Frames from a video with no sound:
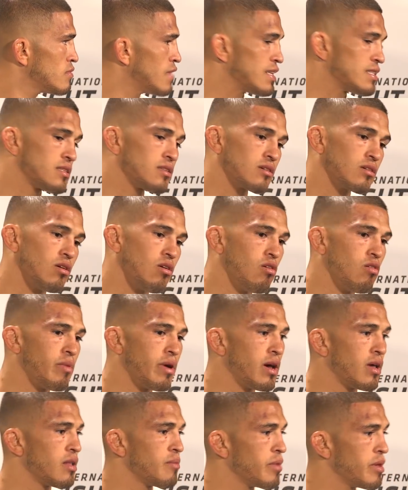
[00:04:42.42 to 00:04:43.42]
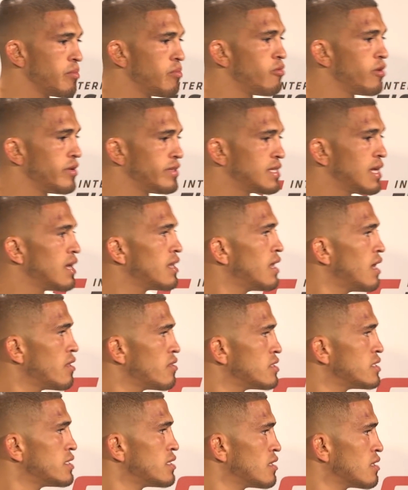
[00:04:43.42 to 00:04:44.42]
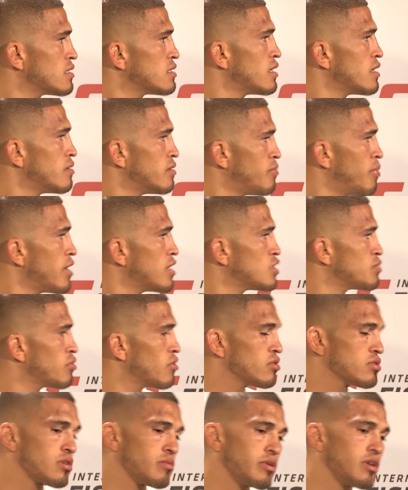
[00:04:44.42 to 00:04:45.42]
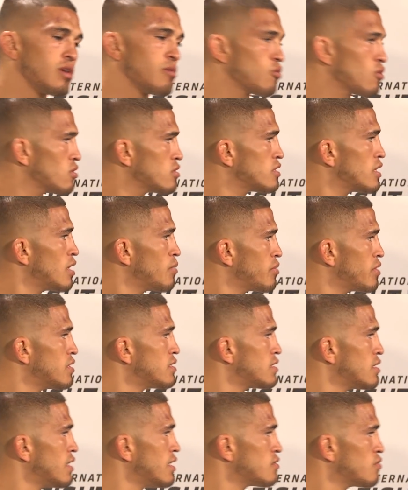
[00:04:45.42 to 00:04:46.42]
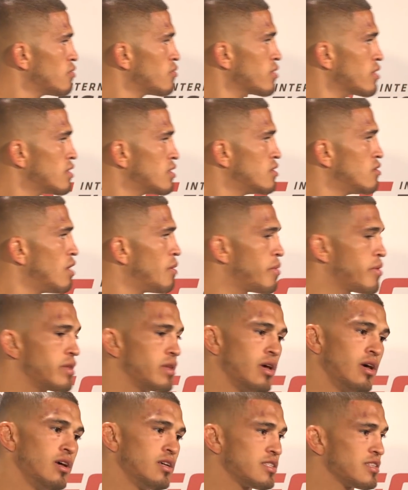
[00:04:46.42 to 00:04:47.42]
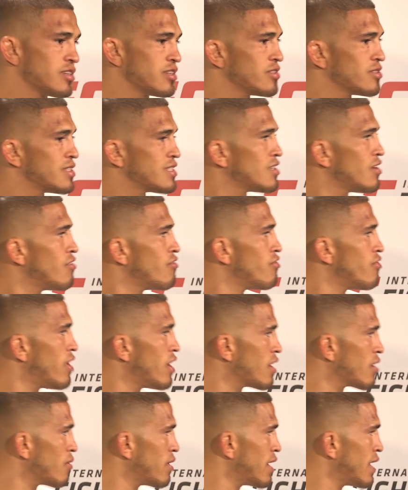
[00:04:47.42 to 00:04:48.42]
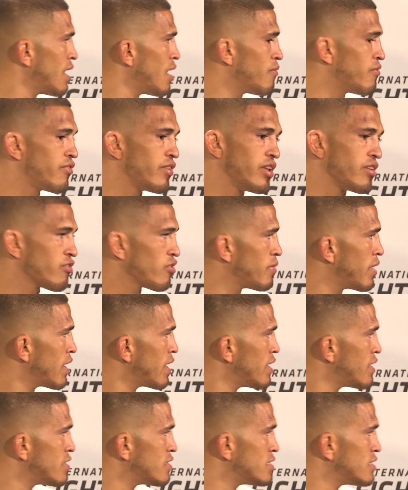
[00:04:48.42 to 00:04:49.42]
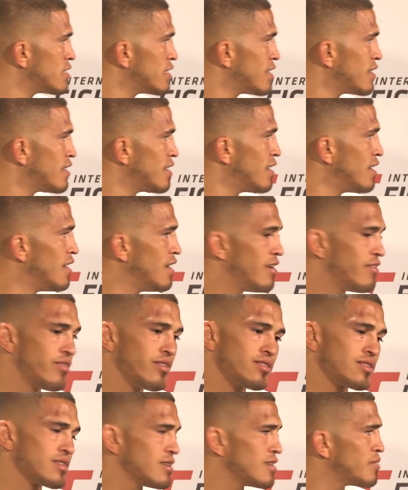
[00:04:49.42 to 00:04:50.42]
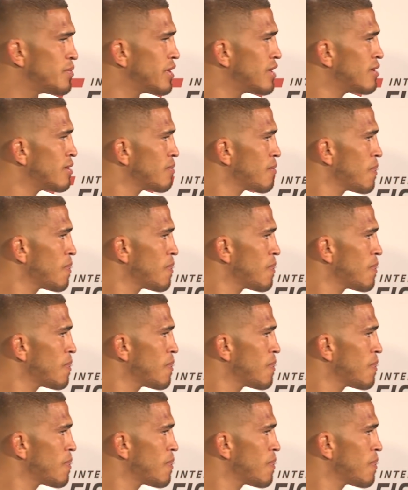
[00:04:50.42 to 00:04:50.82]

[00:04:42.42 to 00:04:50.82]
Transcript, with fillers: That's the goal, man. I mean, we sat down this year, said Bros is going to become world champions, and that's what we're going to do. I mean, Sergio's is on fire right now. I'm feeding from that energy, and uh, feels good, man.